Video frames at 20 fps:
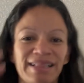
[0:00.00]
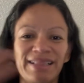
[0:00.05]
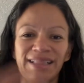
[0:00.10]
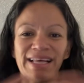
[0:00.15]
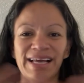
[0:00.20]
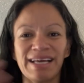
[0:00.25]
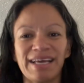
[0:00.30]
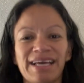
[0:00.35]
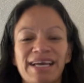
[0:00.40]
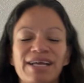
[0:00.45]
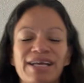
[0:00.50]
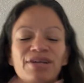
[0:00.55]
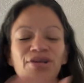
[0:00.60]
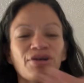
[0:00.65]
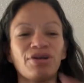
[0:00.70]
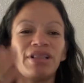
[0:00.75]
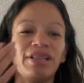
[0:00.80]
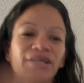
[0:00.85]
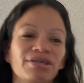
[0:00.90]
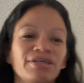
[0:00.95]
like
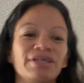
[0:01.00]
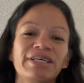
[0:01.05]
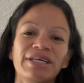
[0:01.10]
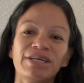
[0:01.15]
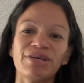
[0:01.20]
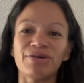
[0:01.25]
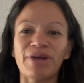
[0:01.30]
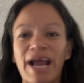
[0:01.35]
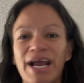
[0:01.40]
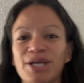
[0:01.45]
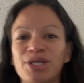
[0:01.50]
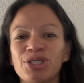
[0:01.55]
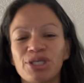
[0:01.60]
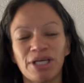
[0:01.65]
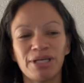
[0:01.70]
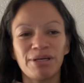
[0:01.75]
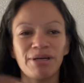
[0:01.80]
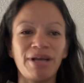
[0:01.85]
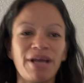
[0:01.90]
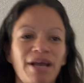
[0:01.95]
little
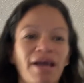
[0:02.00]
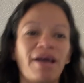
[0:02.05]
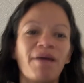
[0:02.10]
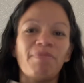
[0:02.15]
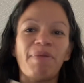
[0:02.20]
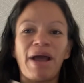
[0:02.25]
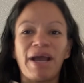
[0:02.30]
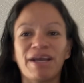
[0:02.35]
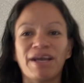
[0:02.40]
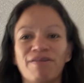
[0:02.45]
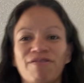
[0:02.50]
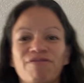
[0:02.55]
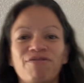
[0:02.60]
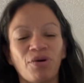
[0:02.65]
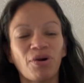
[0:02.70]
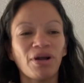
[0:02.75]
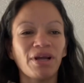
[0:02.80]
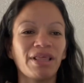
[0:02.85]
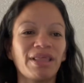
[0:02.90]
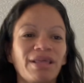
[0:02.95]
interaction back and
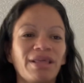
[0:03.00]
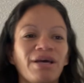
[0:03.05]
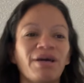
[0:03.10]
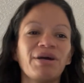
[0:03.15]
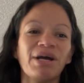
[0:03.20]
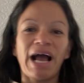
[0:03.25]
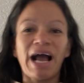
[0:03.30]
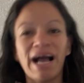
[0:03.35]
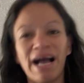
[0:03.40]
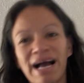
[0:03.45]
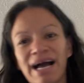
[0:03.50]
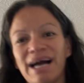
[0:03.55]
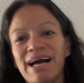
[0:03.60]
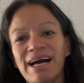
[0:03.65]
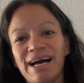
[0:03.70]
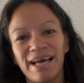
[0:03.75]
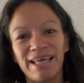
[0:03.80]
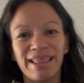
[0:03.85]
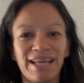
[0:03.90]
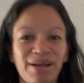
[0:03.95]
forth,
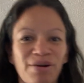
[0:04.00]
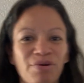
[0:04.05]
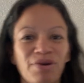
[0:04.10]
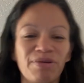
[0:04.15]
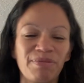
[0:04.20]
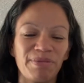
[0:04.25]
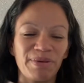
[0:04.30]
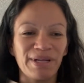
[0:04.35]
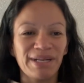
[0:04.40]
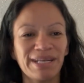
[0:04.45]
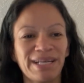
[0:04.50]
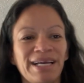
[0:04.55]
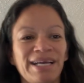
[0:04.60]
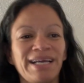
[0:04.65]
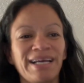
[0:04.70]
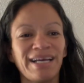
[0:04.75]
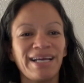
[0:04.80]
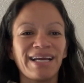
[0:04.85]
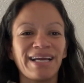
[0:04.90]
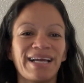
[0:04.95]
I think would have been
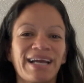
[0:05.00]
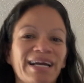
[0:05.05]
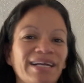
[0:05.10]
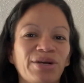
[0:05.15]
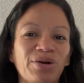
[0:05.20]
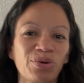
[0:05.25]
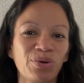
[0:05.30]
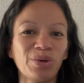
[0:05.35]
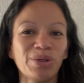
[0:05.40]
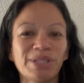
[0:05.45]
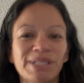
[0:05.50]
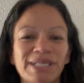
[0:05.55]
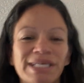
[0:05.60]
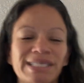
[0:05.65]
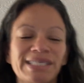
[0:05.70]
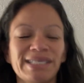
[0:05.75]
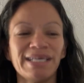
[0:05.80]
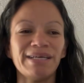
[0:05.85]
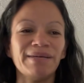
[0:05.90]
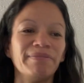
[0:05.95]
kind of cool to
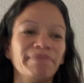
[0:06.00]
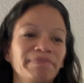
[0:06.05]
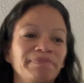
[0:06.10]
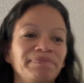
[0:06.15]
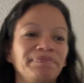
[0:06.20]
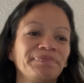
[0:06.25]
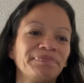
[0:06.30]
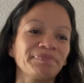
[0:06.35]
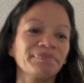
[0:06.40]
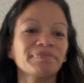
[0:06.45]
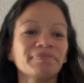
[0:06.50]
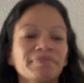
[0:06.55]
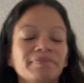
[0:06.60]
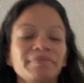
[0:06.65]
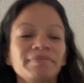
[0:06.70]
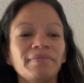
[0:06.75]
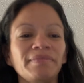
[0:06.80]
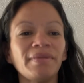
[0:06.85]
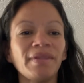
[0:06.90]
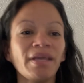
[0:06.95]
see,
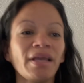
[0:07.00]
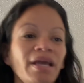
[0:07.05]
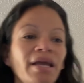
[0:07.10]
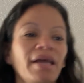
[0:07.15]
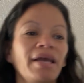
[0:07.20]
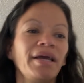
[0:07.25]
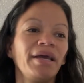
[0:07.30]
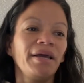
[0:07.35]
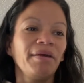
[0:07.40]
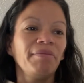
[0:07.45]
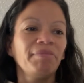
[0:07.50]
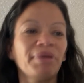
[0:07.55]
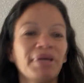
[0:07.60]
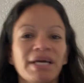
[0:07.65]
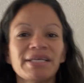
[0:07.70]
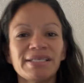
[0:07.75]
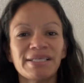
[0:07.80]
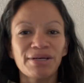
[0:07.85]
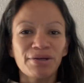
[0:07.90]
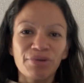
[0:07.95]

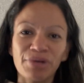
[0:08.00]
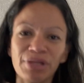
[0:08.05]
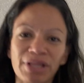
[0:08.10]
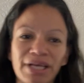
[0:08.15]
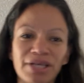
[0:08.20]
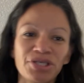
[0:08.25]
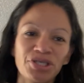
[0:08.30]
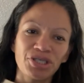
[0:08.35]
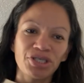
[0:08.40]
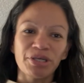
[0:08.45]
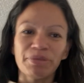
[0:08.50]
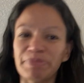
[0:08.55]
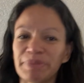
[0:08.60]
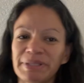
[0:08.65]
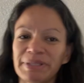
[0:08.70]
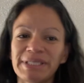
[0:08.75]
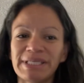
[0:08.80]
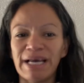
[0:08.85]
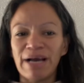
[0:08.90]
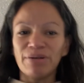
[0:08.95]
because their relationship
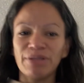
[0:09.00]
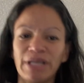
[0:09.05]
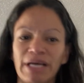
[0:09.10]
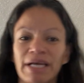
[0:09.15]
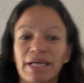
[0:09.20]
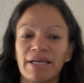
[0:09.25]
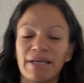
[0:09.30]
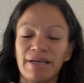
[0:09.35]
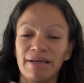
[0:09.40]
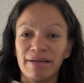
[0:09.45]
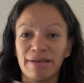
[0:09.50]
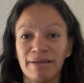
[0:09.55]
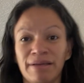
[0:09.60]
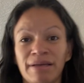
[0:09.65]
is now like